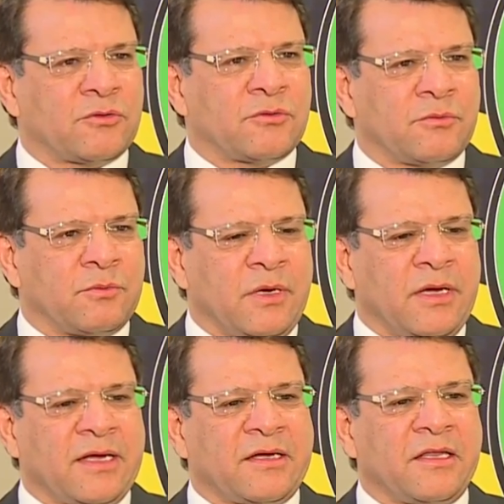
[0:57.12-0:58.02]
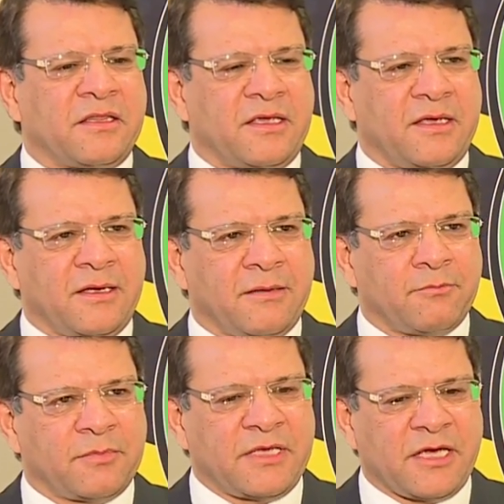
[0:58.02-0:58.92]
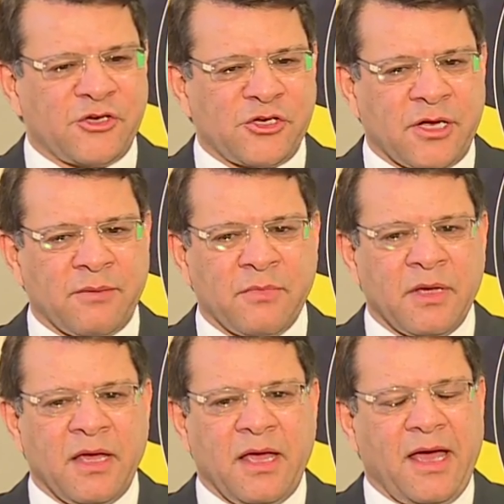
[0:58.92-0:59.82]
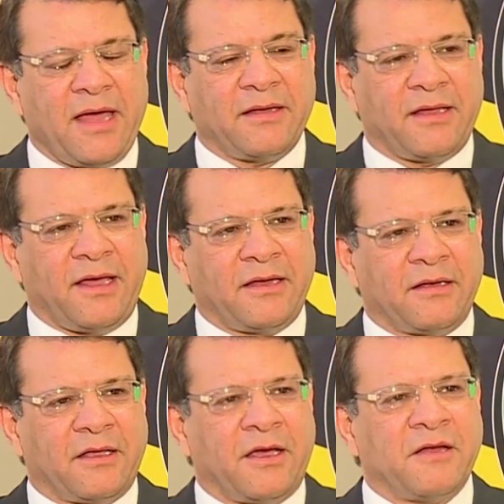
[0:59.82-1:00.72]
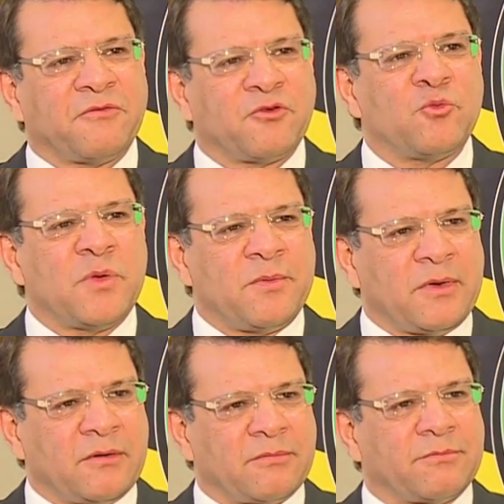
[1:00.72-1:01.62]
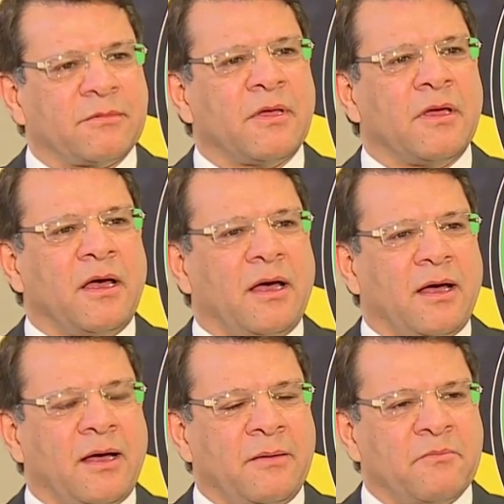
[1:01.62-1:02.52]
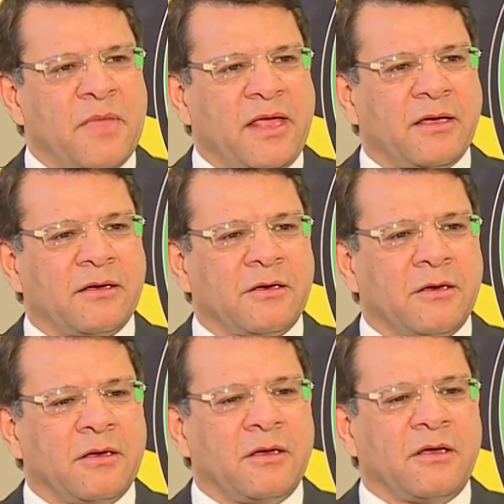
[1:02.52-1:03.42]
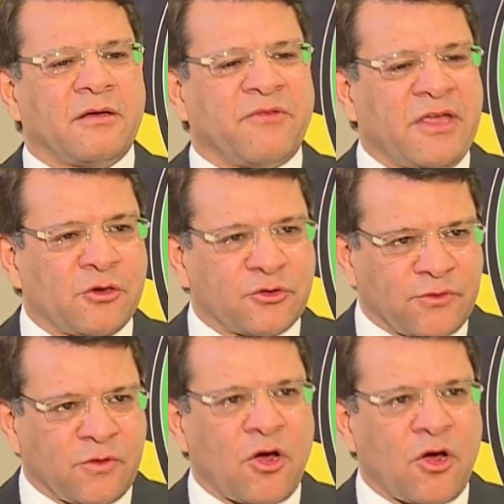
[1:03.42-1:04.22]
to attend the AGM, and a few people make very useful